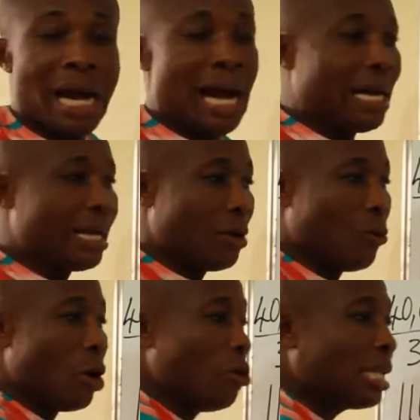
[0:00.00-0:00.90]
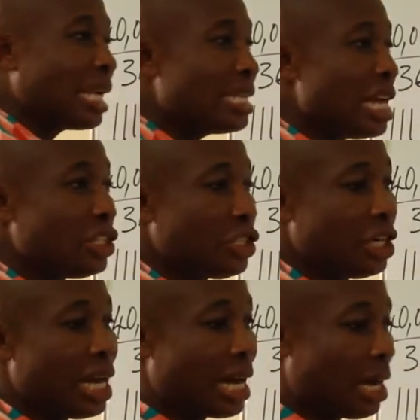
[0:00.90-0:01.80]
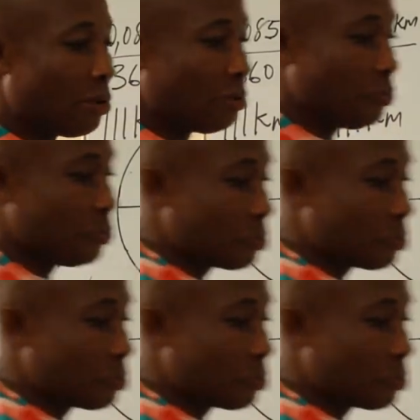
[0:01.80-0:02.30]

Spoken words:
And when we look at Nigeria now,